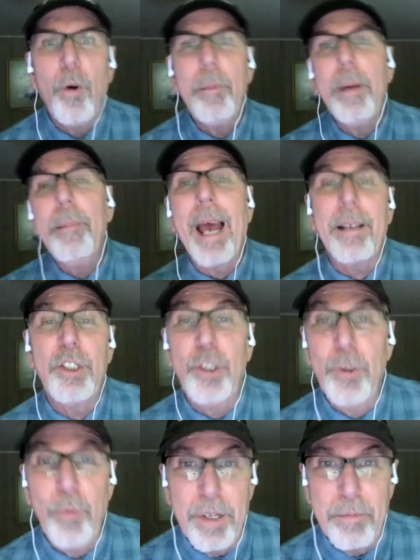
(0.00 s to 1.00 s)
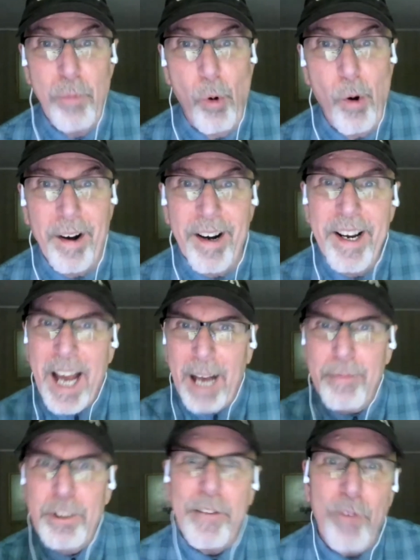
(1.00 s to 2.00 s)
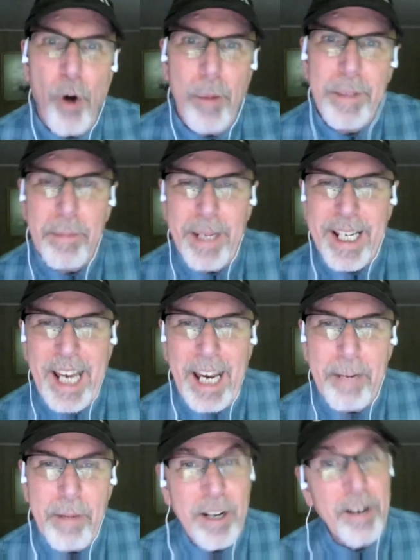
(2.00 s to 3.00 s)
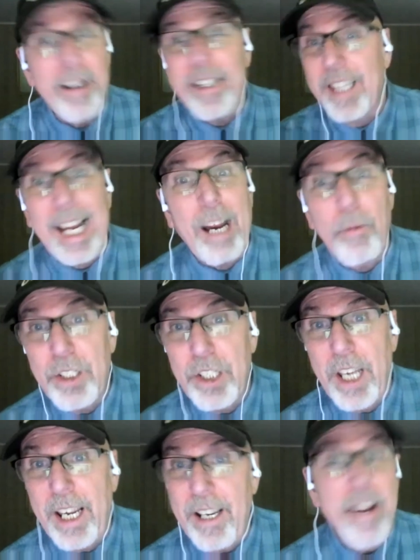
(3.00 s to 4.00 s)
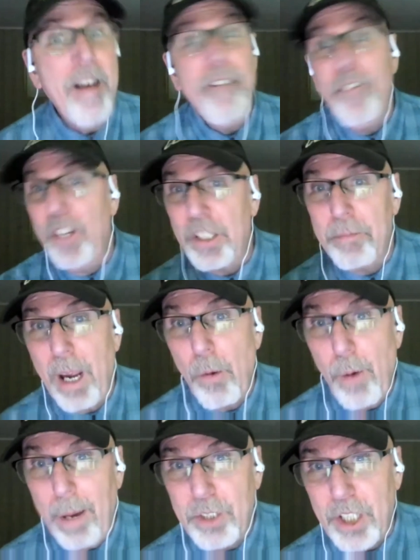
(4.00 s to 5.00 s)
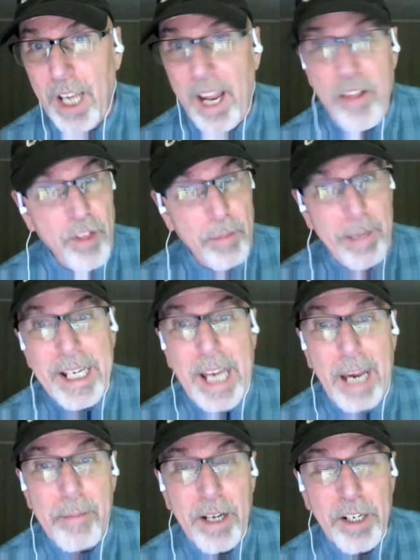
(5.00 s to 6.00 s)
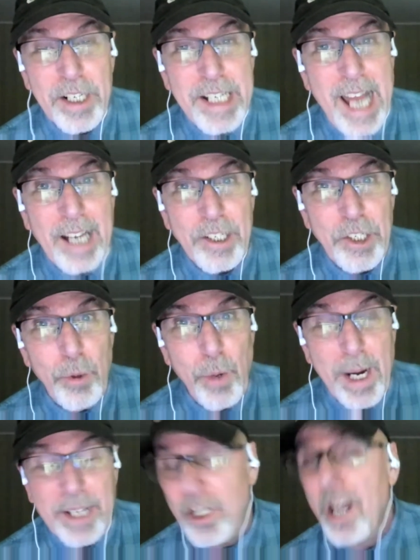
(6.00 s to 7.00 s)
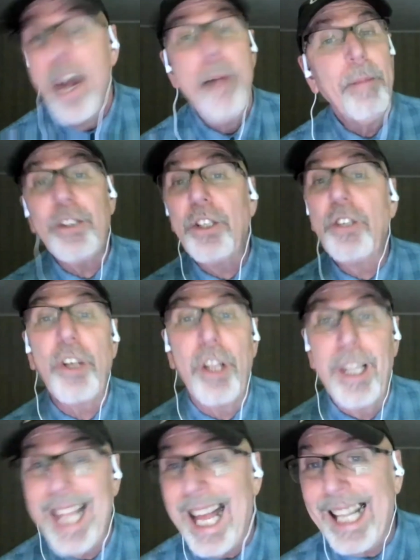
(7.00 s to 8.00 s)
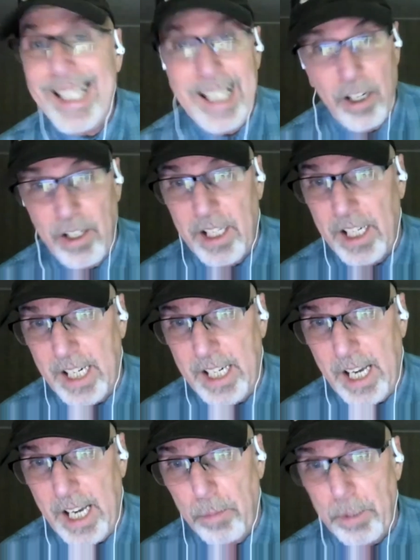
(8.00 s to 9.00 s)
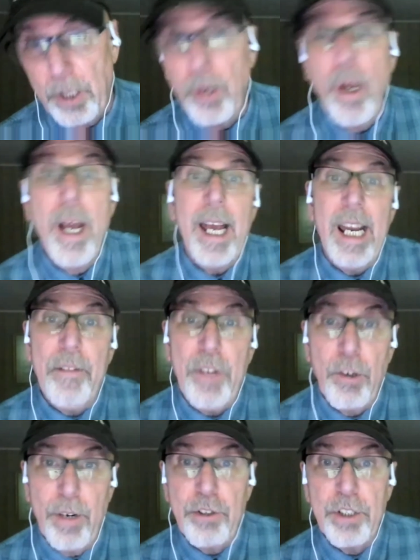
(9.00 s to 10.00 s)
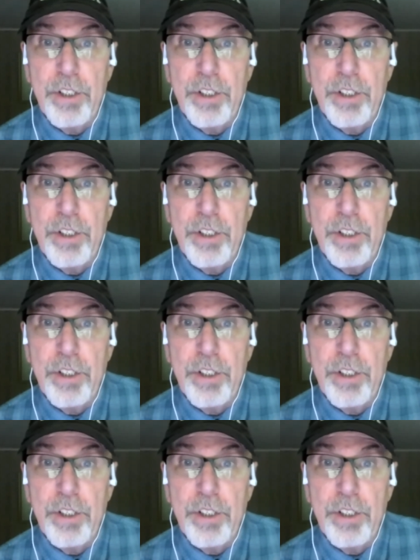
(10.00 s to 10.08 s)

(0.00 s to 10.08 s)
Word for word: we'll be back soon with more. I'm Jeff Altman, the Big Game Hunter. Like I was saying, visit my website, thebiggamehunter.us, because there's a lot there that can help you. And if you're